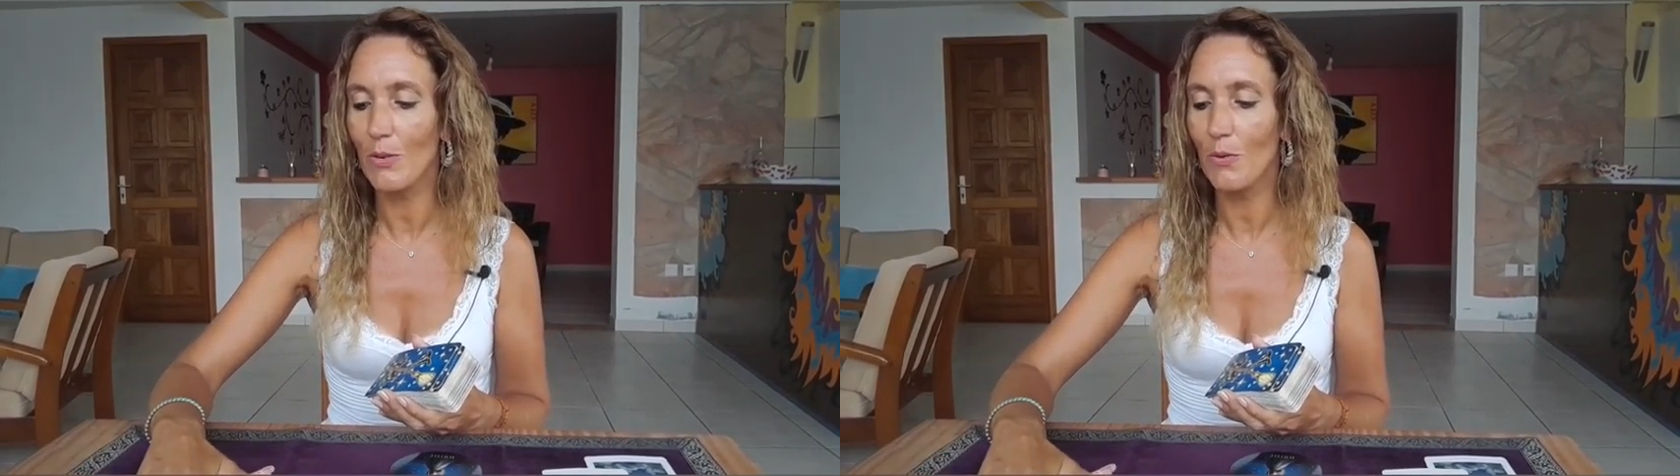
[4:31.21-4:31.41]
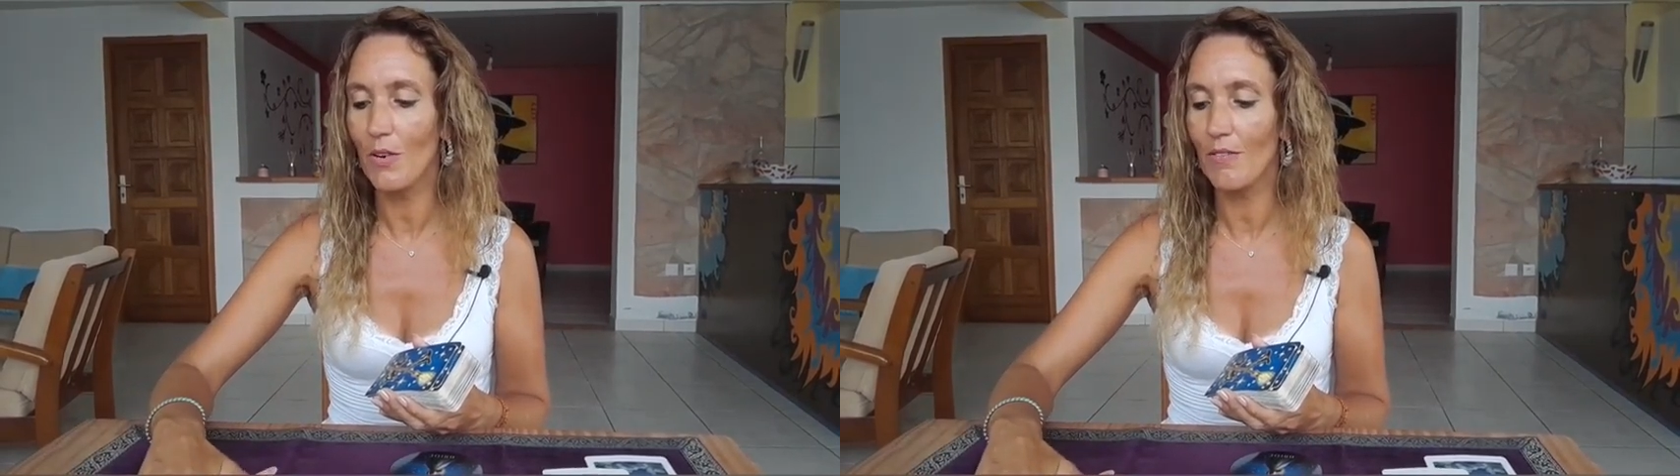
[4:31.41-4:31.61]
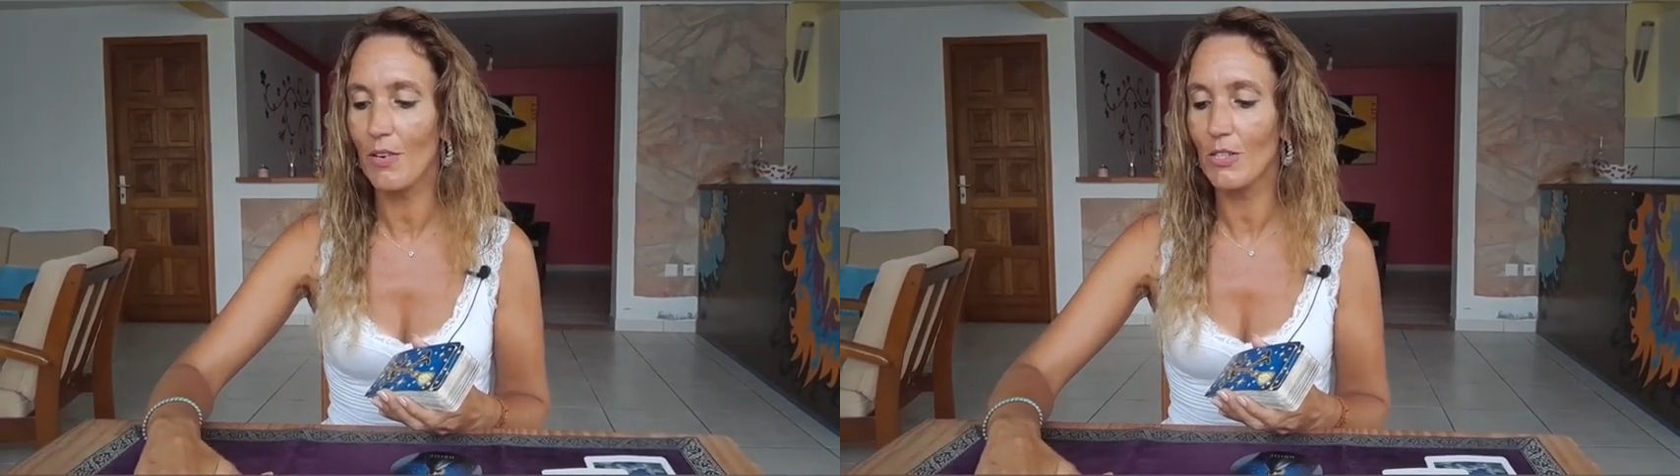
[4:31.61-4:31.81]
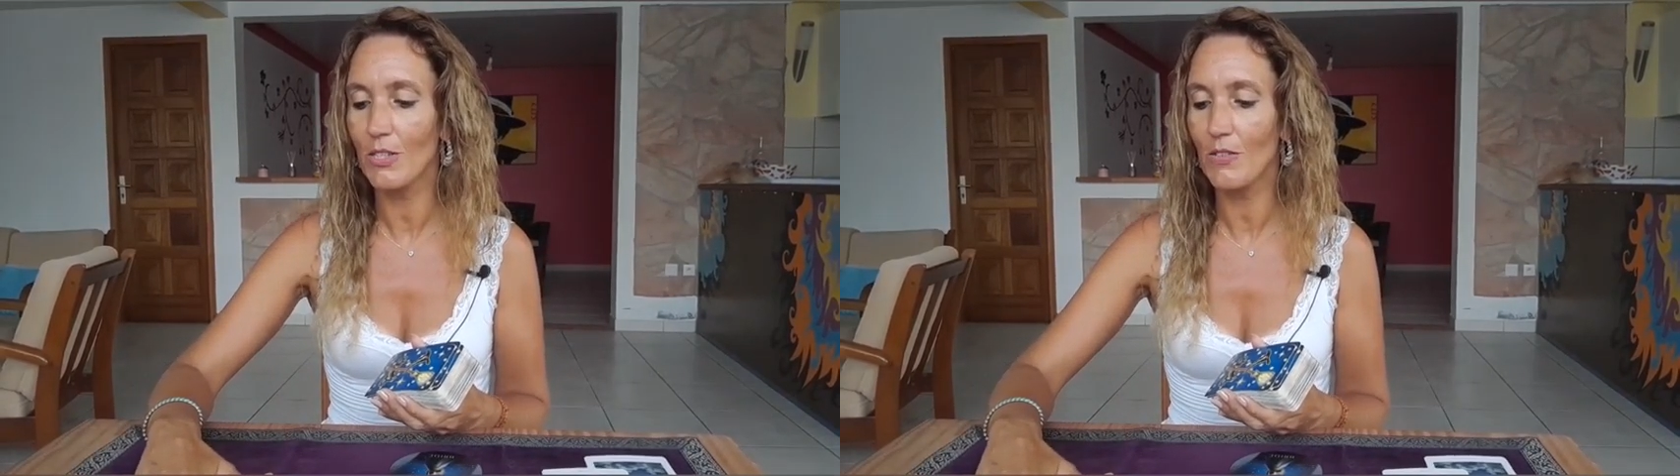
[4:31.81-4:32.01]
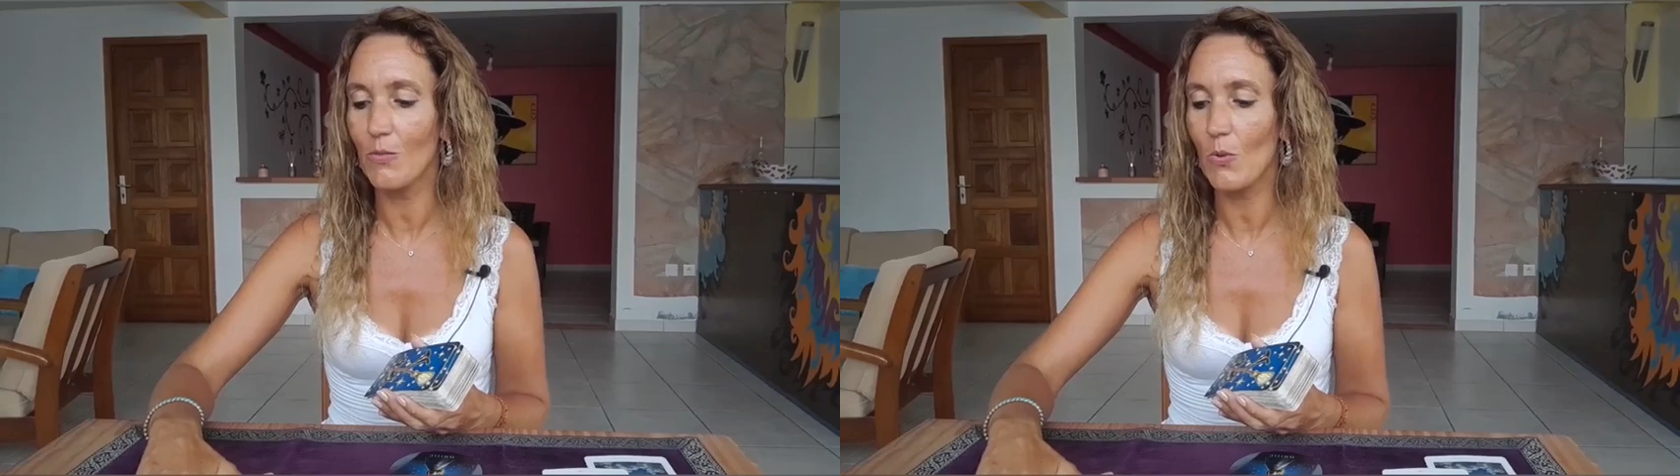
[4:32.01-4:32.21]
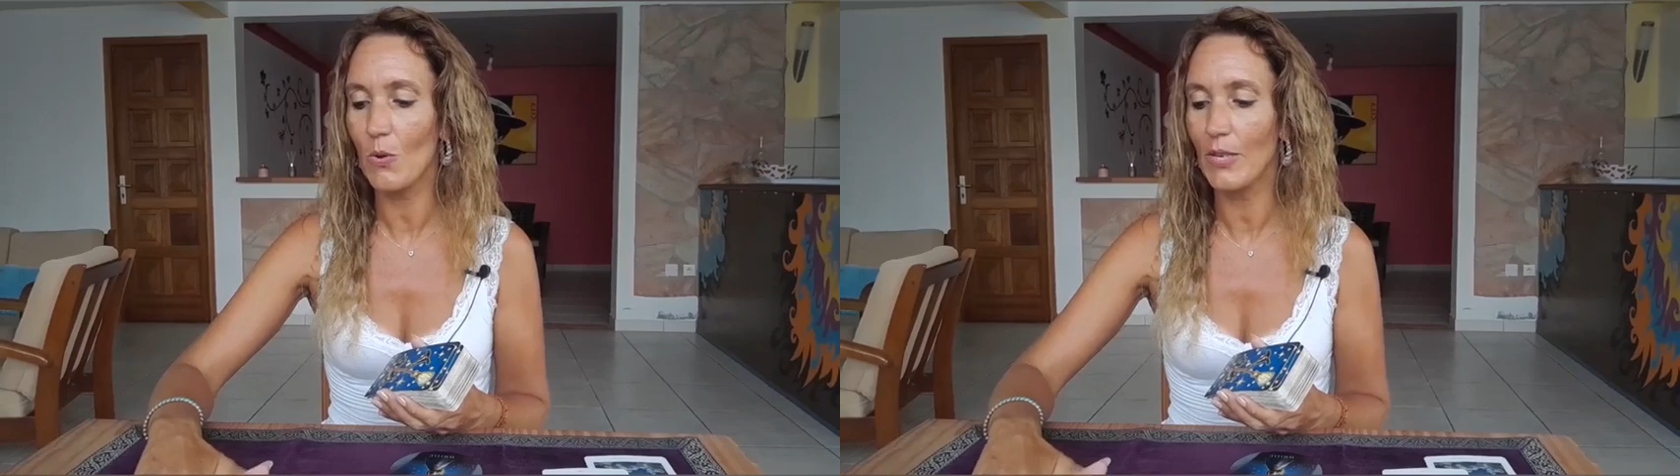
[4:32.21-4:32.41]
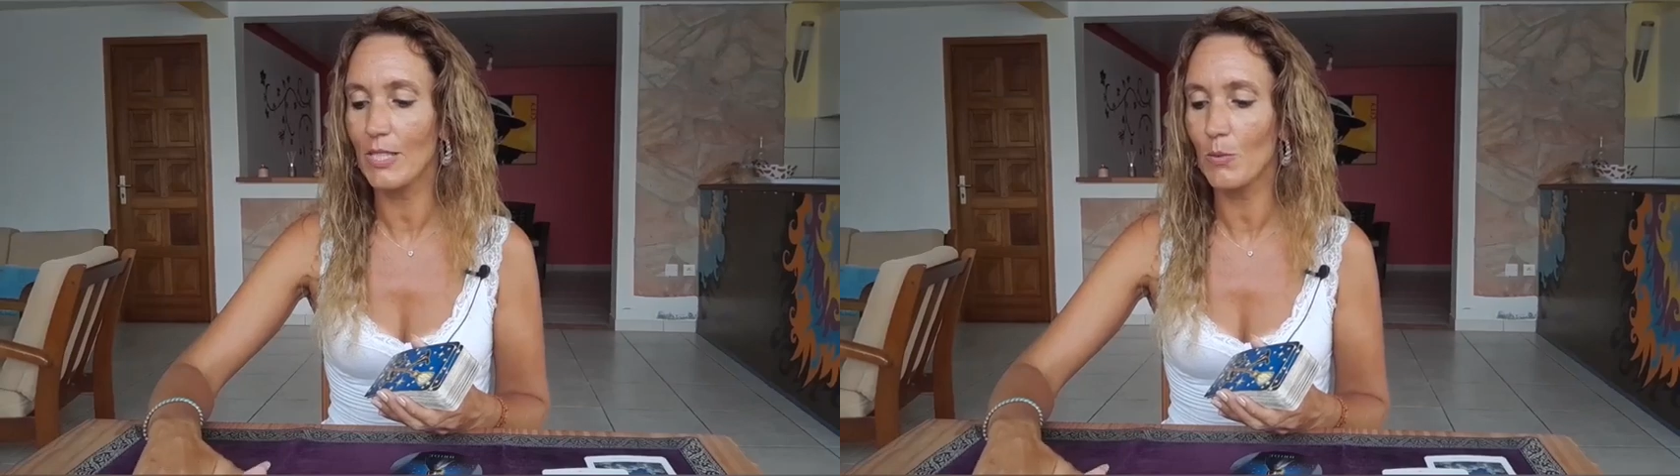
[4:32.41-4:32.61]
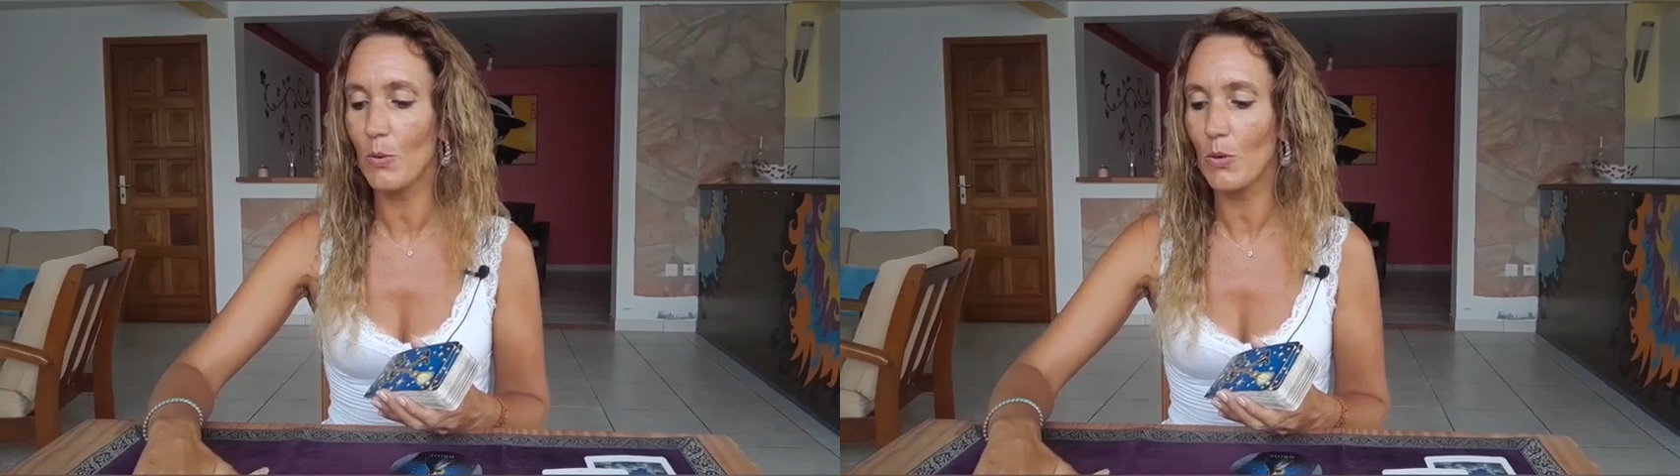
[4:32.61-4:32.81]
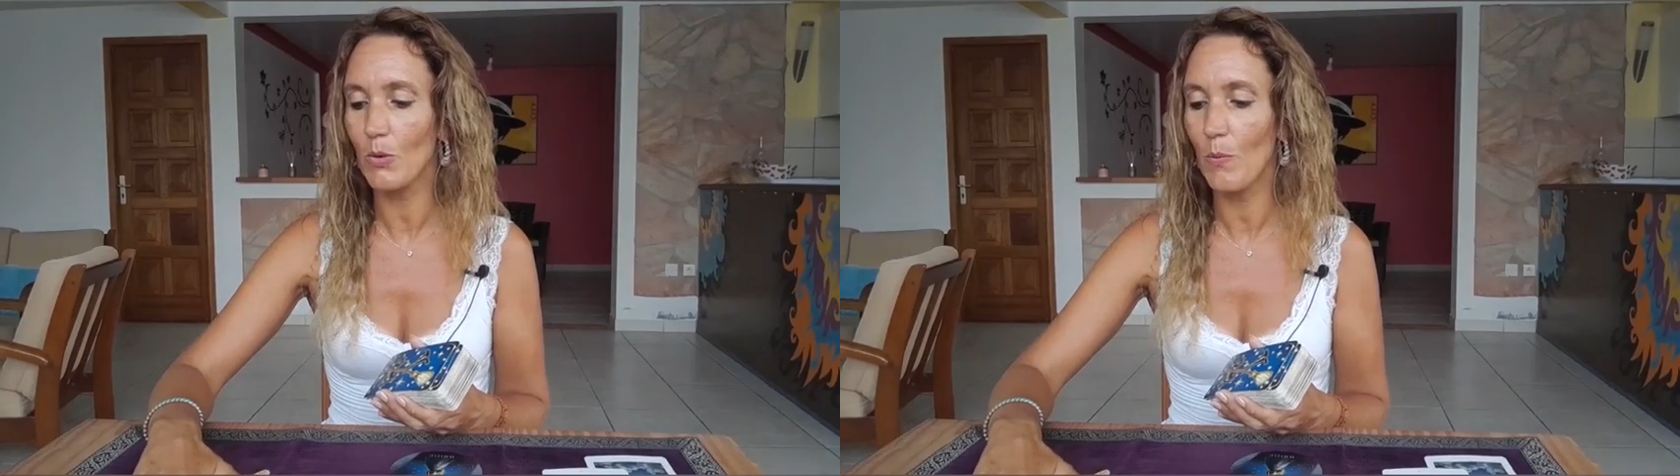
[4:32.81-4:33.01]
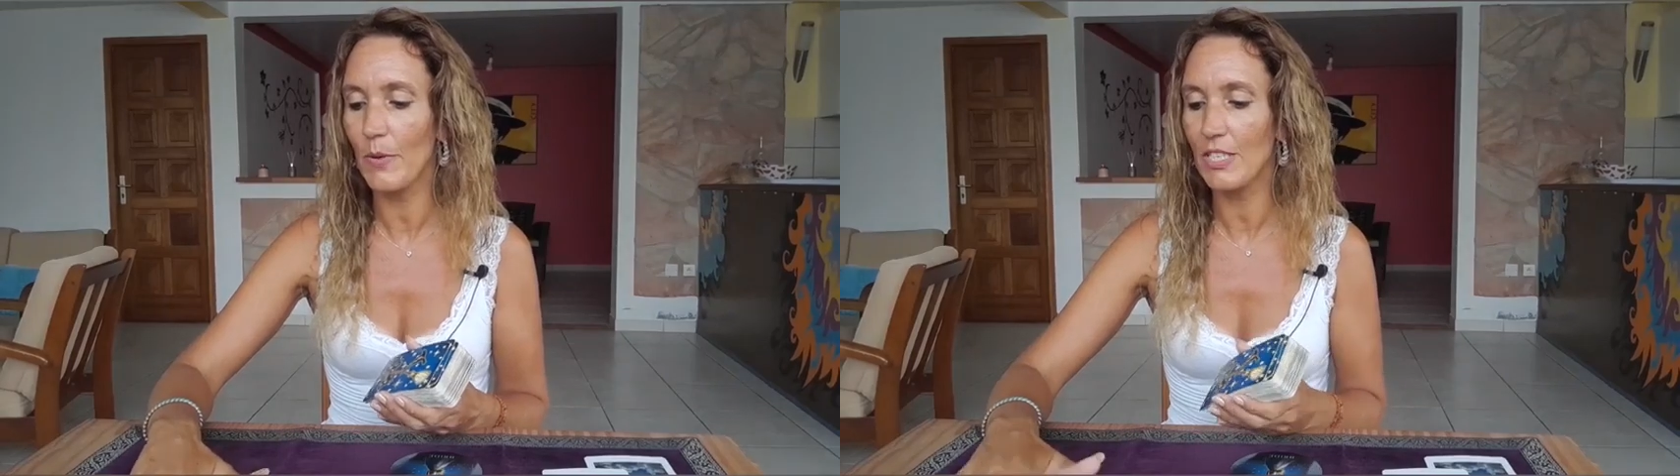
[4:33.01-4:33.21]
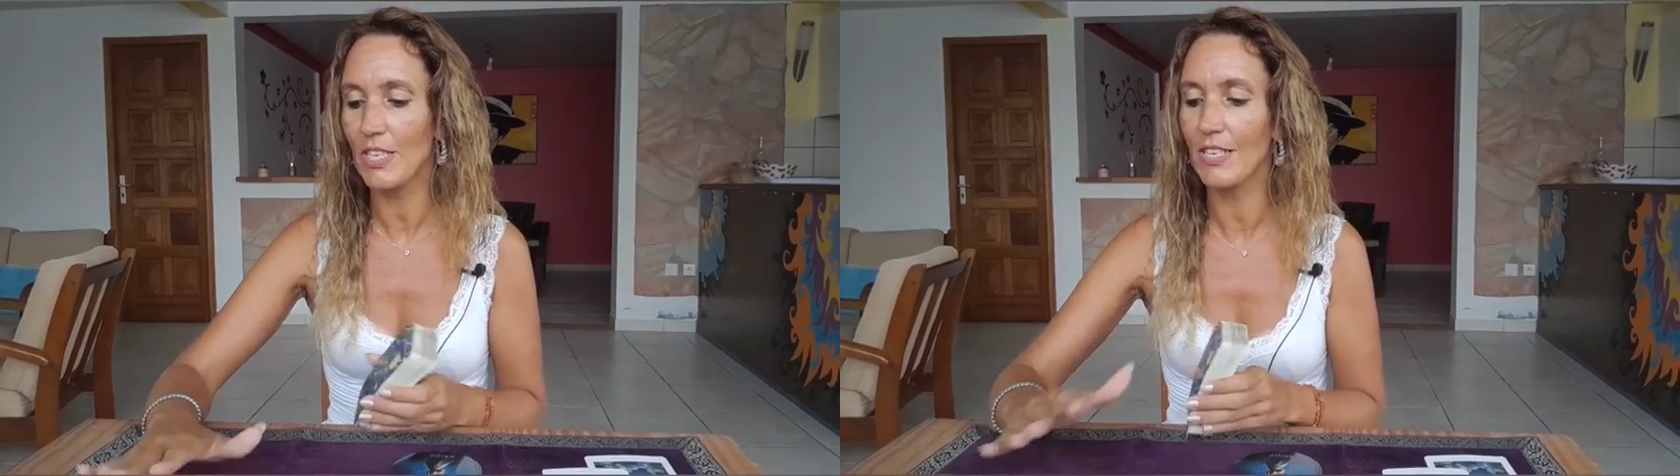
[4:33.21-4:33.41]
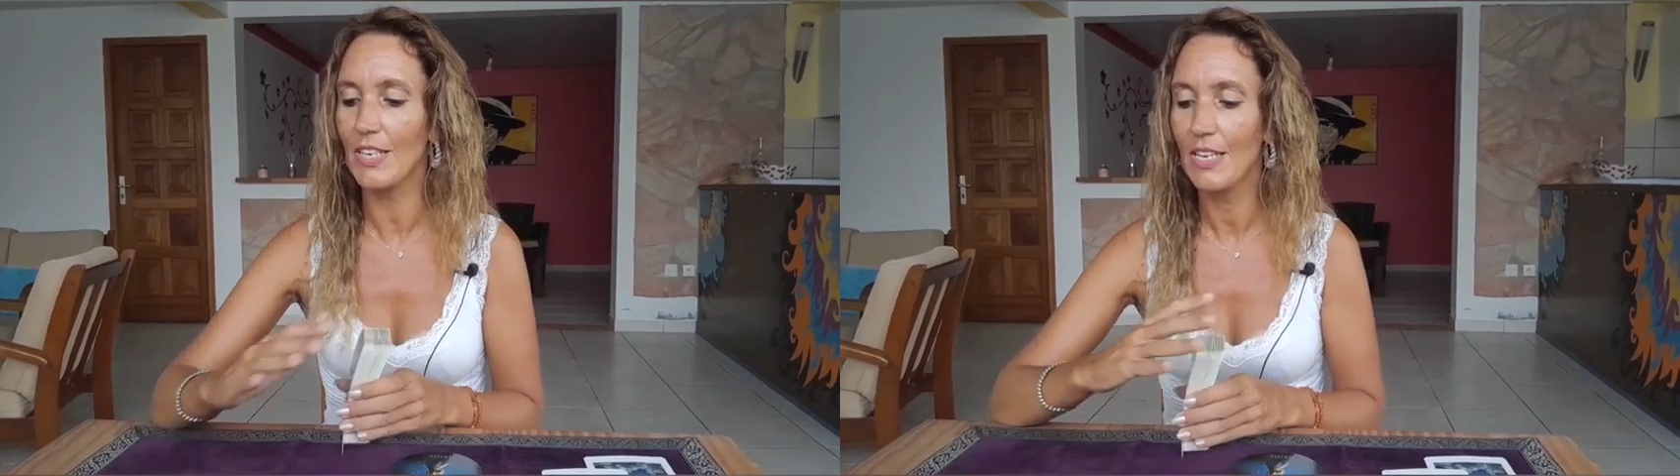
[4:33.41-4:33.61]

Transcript: You have a lot of worries, preoccupation,